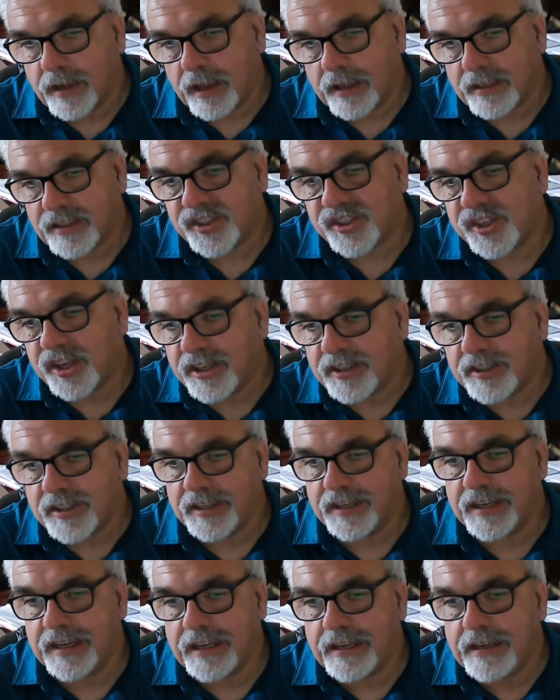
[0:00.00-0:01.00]
and
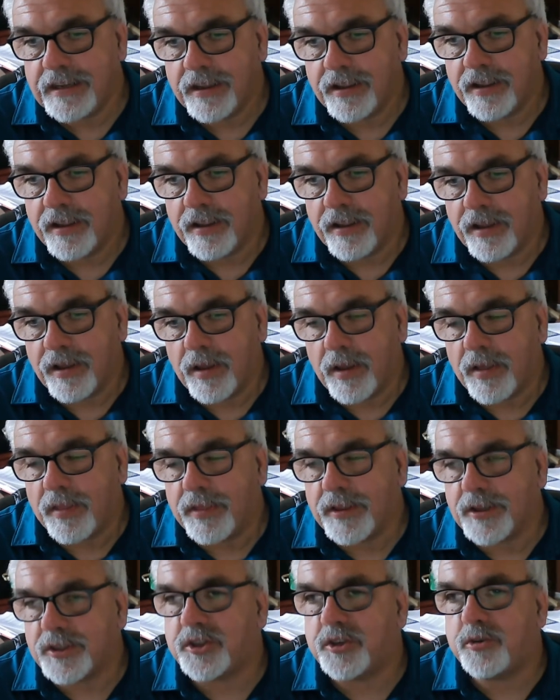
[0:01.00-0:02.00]
suddenly
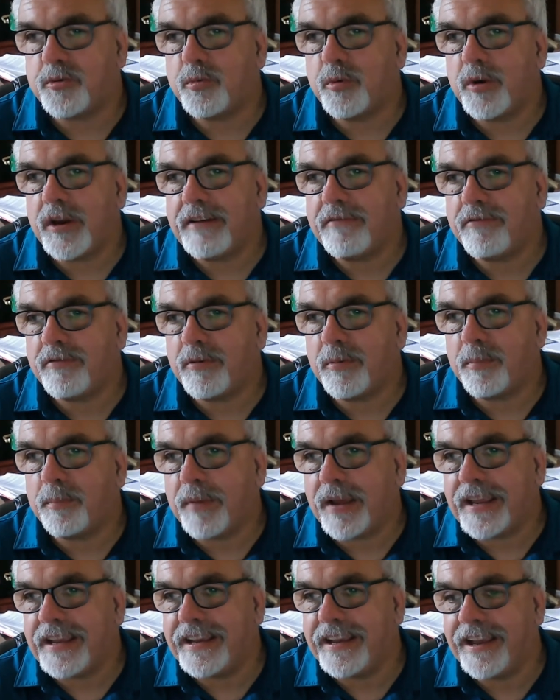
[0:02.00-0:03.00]
the string from
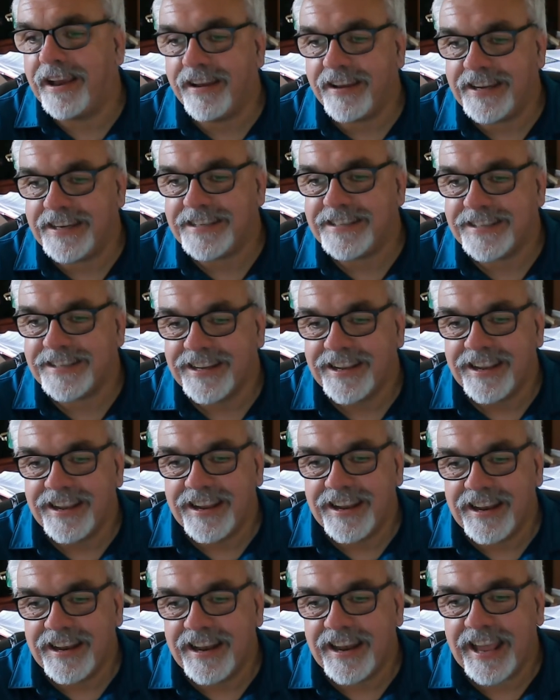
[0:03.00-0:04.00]
my kite
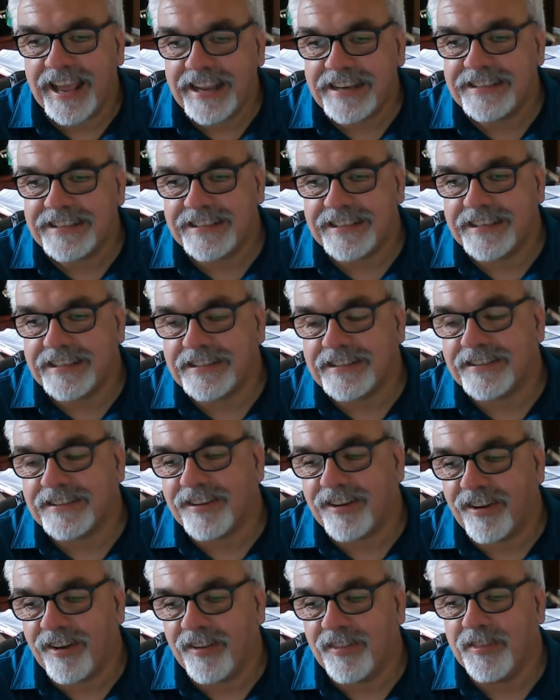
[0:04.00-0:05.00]
landed
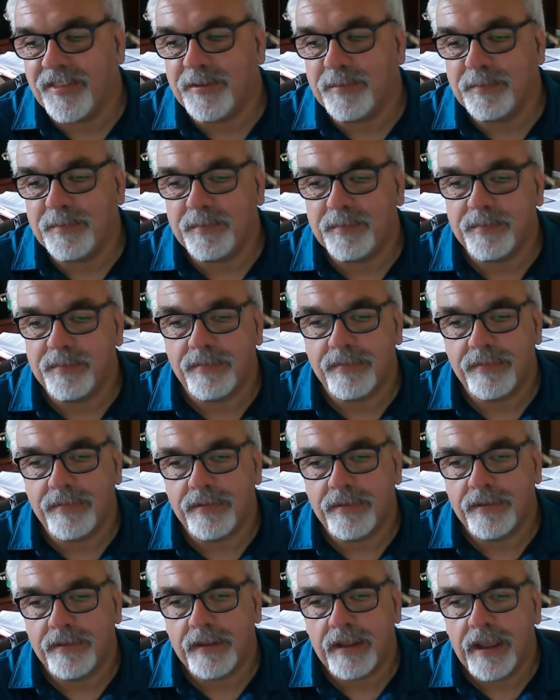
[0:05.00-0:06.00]
on them.
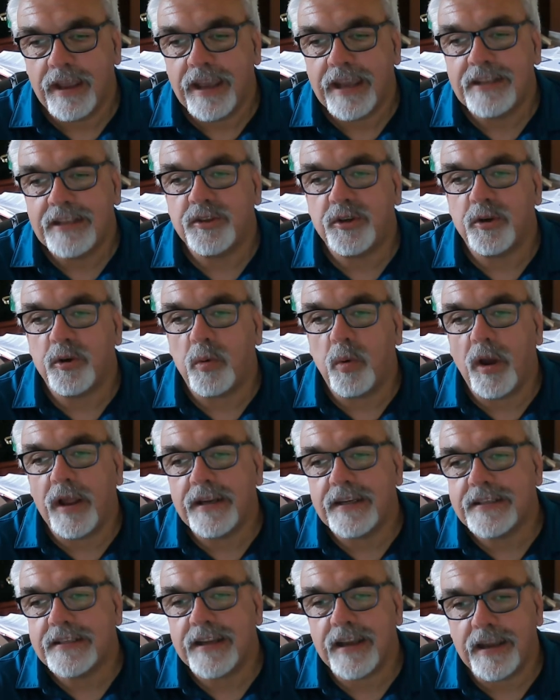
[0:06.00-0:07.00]
It took
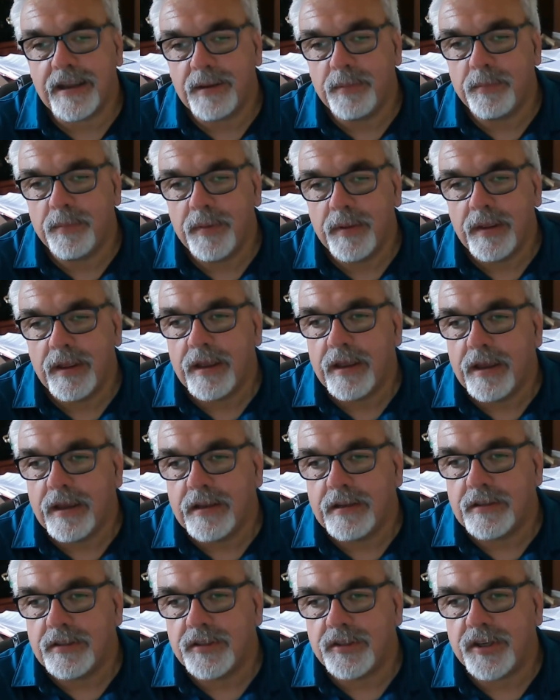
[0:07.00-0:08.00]
quite a time
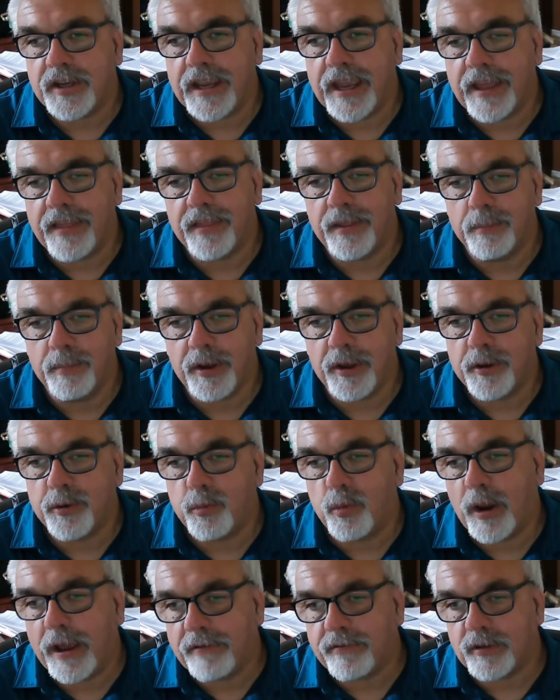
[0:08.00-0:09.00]
to get them
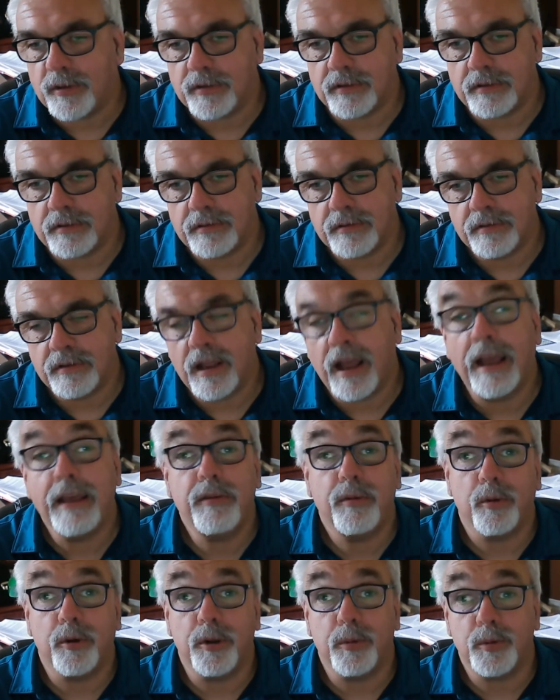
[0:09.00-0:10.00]
unraveled. I
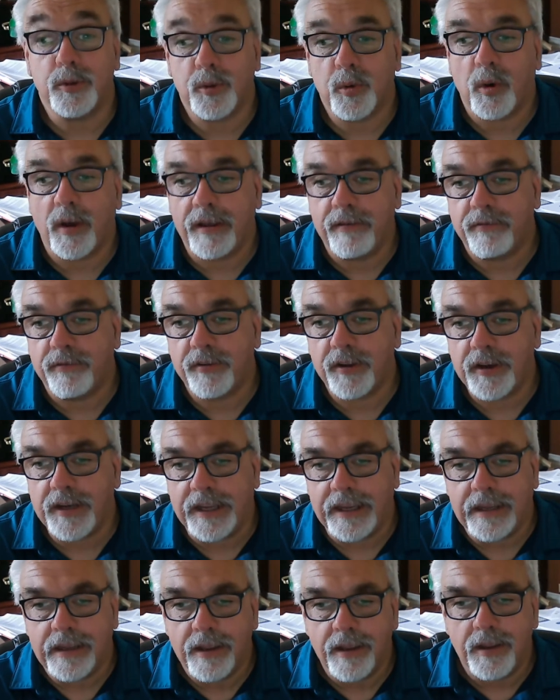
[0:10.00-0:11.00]
thought it was quite
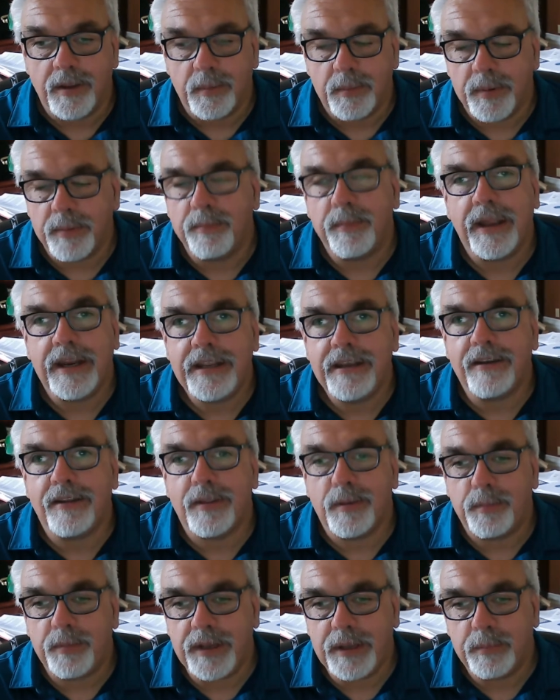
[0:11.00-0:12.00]
funny, but many
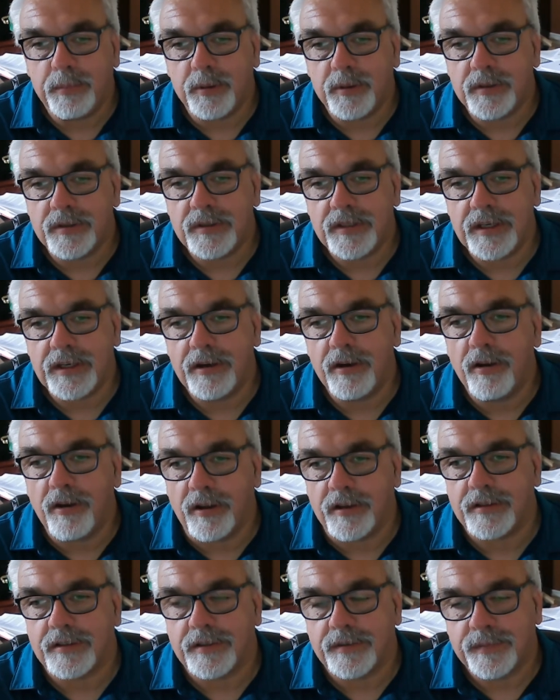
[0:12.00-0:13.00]
other people did
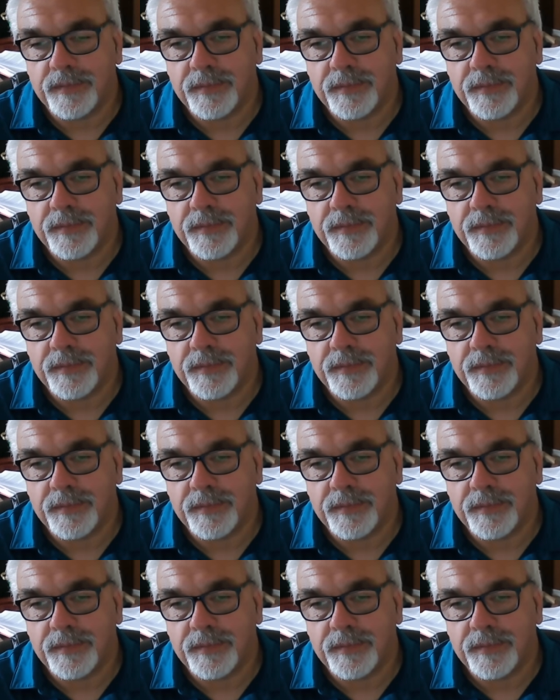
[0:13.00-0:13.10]
not.